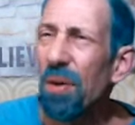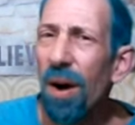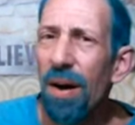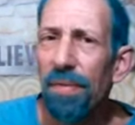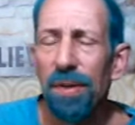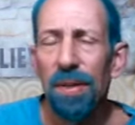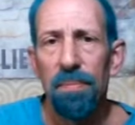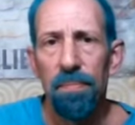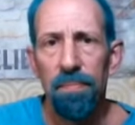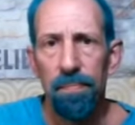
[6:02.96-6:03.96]
often
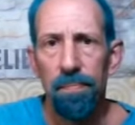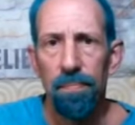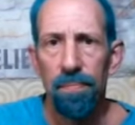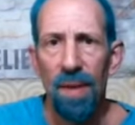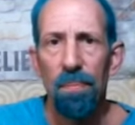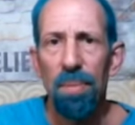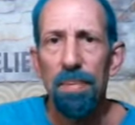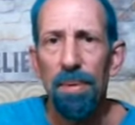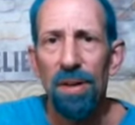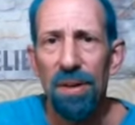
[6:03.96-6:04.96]

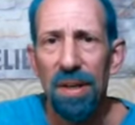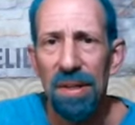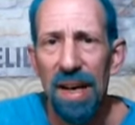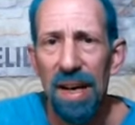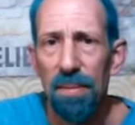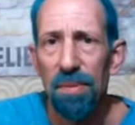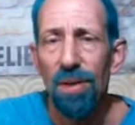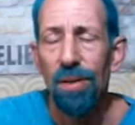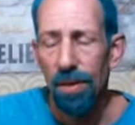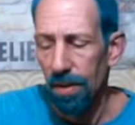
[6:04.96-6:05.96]
people are condemned,
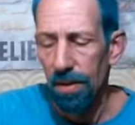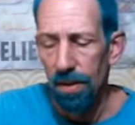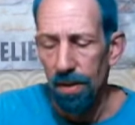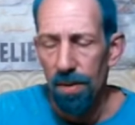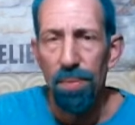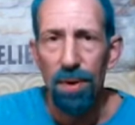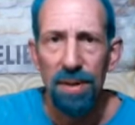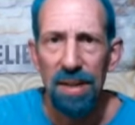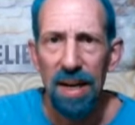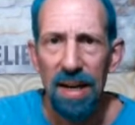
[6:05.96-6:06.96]
put
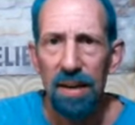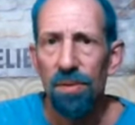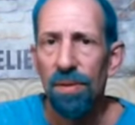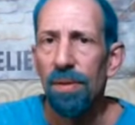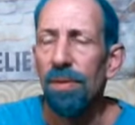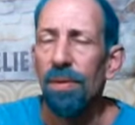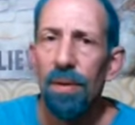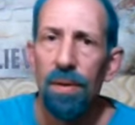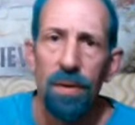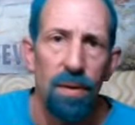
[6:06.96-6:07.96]
down,
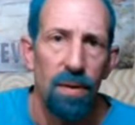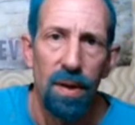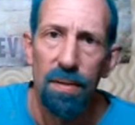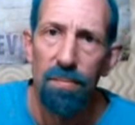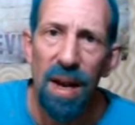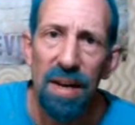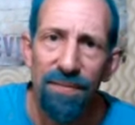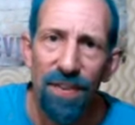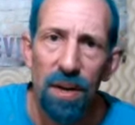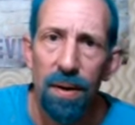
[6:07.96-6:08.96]
made
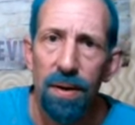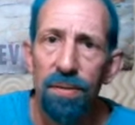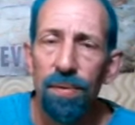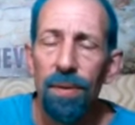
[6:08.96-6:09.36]
fun of